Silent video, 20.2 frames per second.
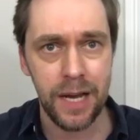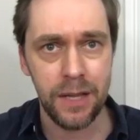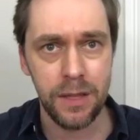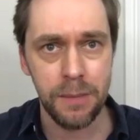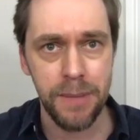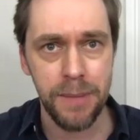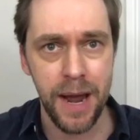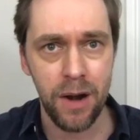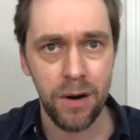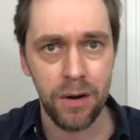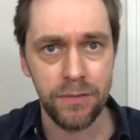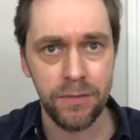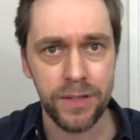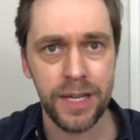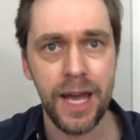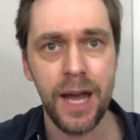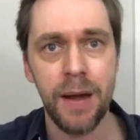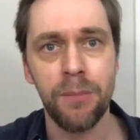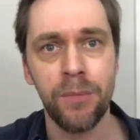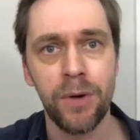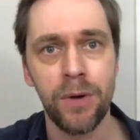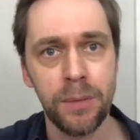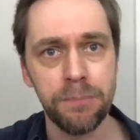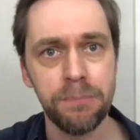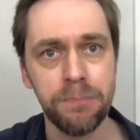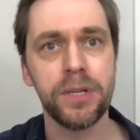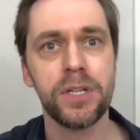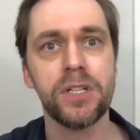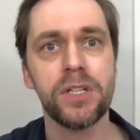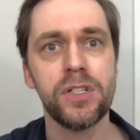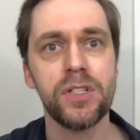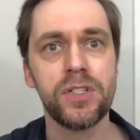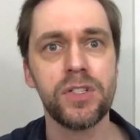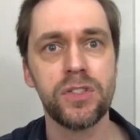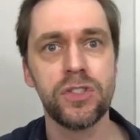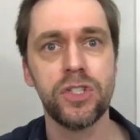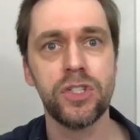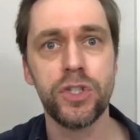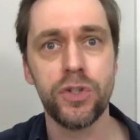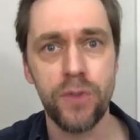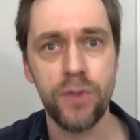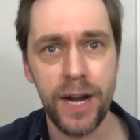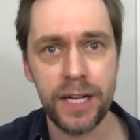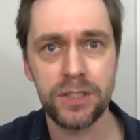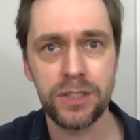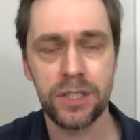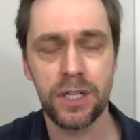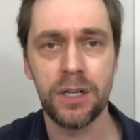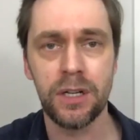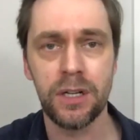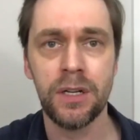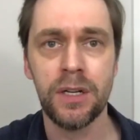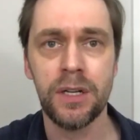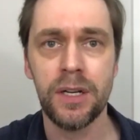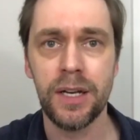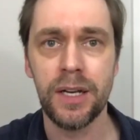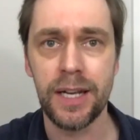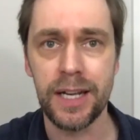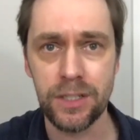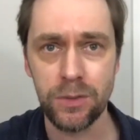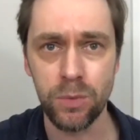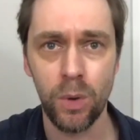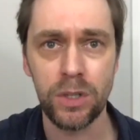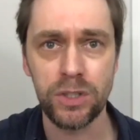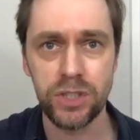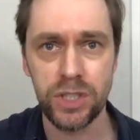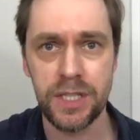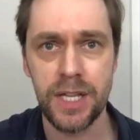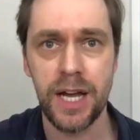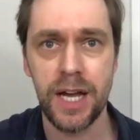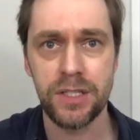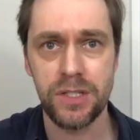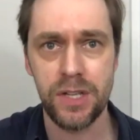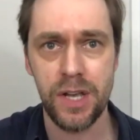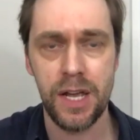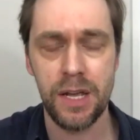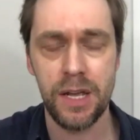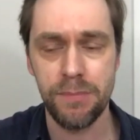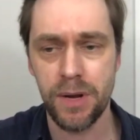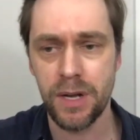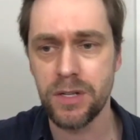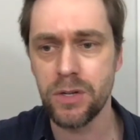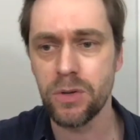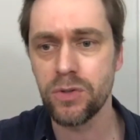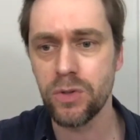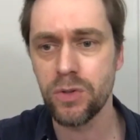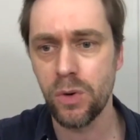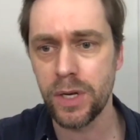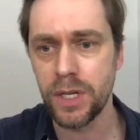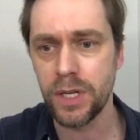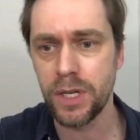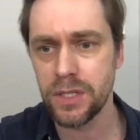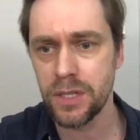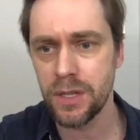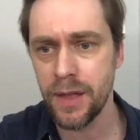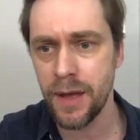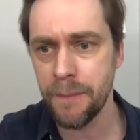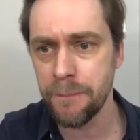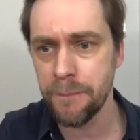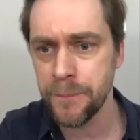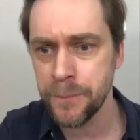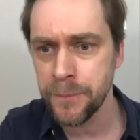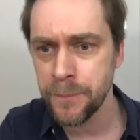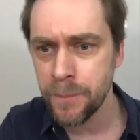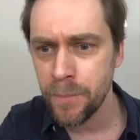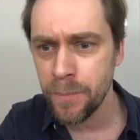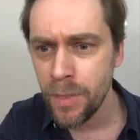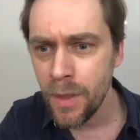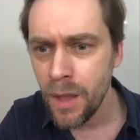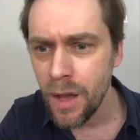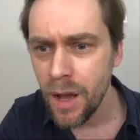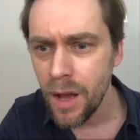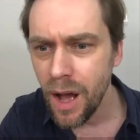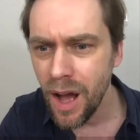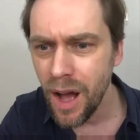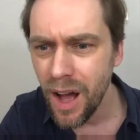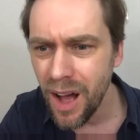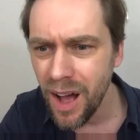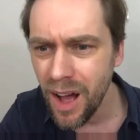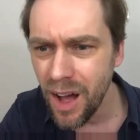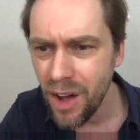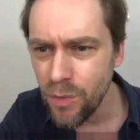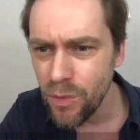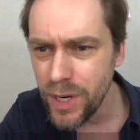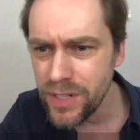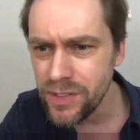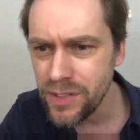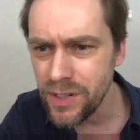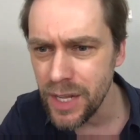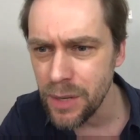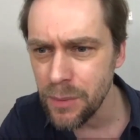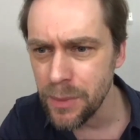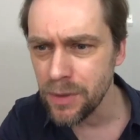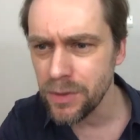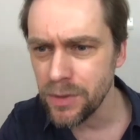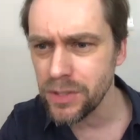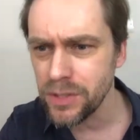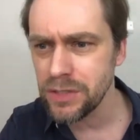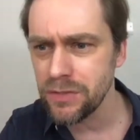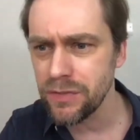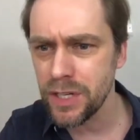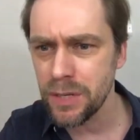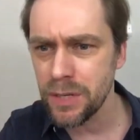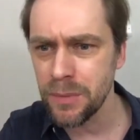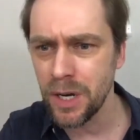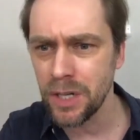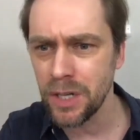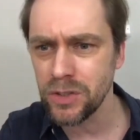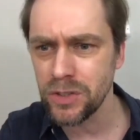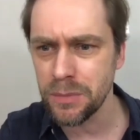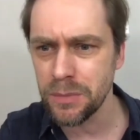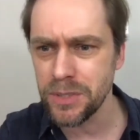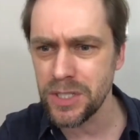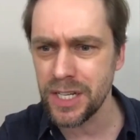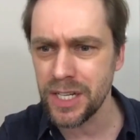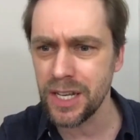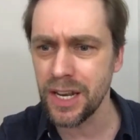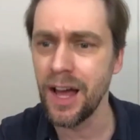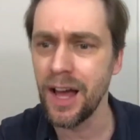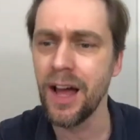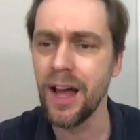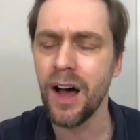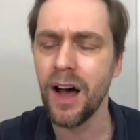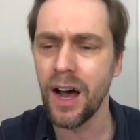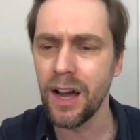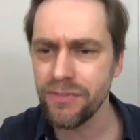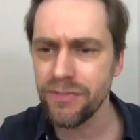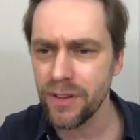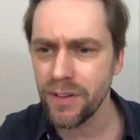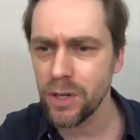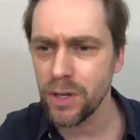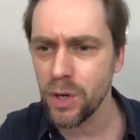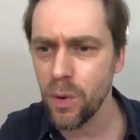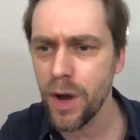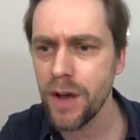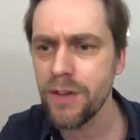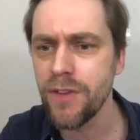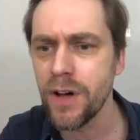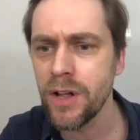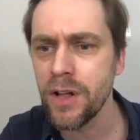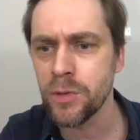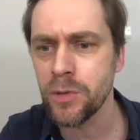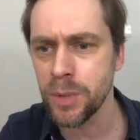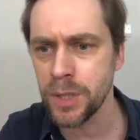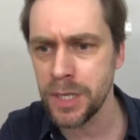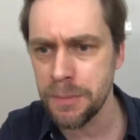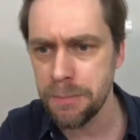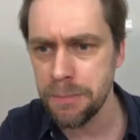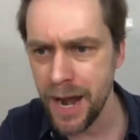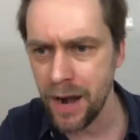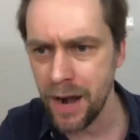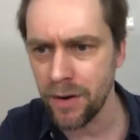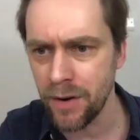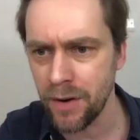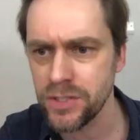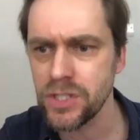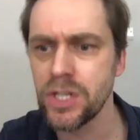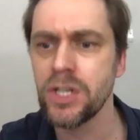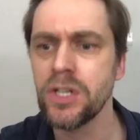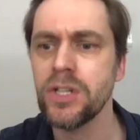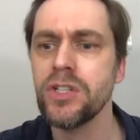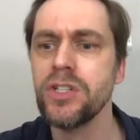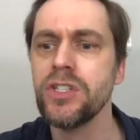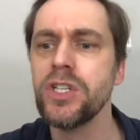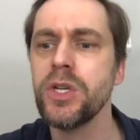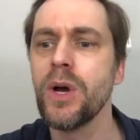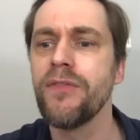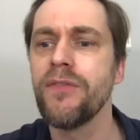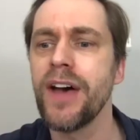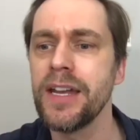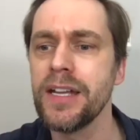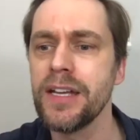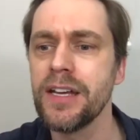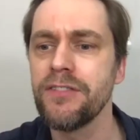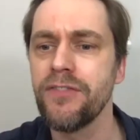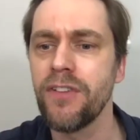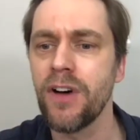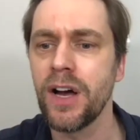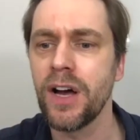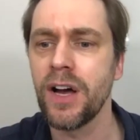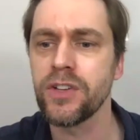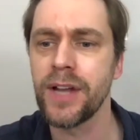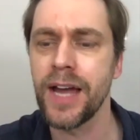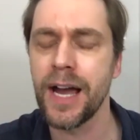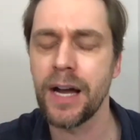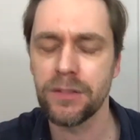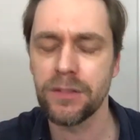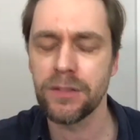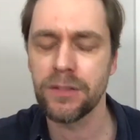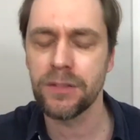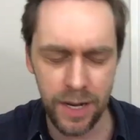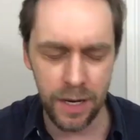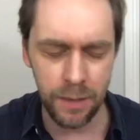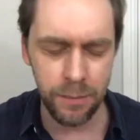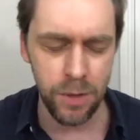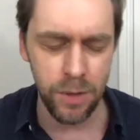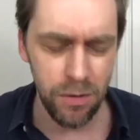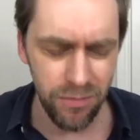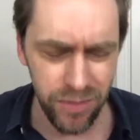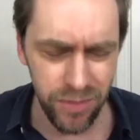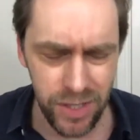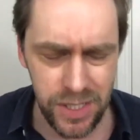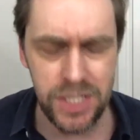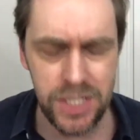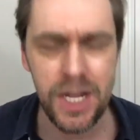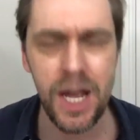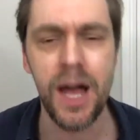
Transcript: the barrel of the camera, because the director is watching that tape and you're talking to them. Recently, when auditioning for commercials in particular, I felt quite vulnerable and embarrassed. Do you have any advice on how to develop confidence?